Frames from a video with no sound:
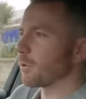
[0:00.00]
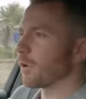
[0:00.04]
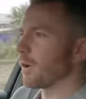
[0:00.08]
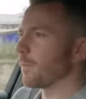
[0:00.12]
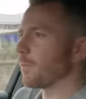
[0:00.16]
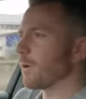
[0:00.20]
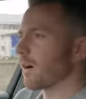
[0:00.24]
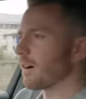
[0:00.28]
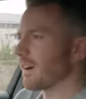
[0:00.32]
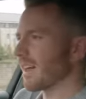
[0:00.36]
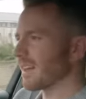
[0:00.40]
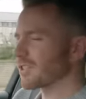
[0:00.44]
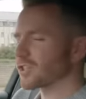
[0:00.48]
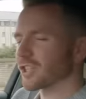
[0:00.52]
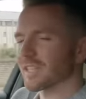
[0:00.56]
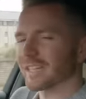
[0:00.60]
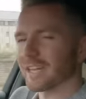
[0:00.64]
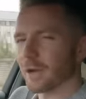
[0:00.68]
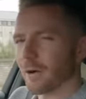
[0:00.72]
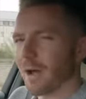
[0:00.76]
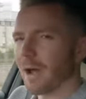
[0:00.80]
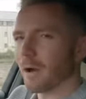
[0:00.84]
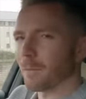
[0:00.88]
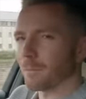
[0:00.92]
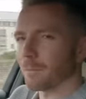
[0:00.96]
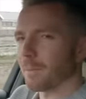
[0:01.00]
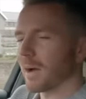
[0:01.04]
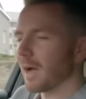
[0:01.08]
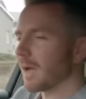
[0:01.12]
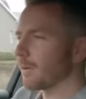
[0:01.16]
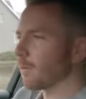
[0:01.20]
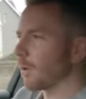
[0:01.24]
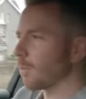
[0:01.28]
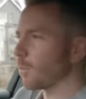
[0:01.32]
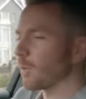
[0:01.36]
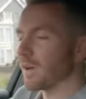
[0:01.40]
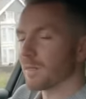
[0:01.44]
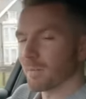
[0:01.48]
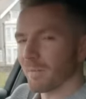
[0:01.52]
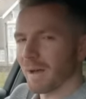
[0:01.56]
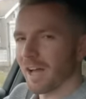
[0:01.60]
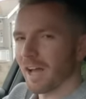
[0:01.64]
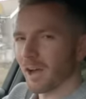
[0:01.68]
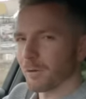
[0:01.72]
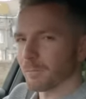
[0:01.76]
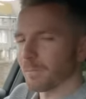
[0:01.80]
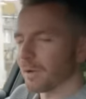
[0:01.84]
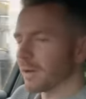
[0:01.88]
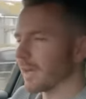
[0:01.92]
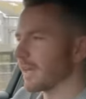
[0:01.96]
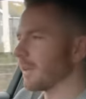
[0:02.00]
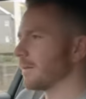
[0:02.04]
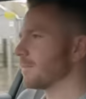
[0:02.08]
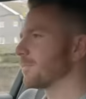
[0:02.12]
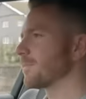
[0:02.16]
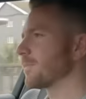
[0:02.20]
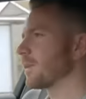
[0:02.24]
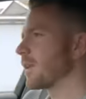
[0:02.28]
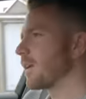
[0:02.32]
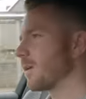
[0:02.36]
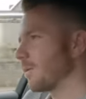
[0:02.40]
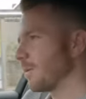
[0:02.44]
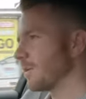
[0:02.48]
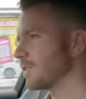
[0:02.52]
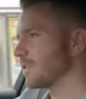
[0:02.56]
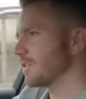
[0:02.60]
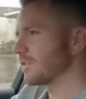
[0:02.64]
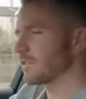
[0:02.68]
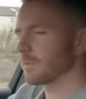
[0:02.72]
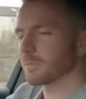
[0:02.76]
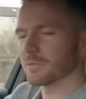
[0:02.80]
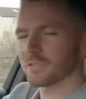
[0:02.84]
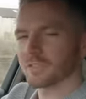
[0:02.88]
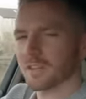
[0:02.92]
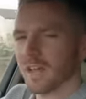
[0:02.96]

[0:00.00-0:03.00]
point where I'd actually go out and buy one with my own money, which is some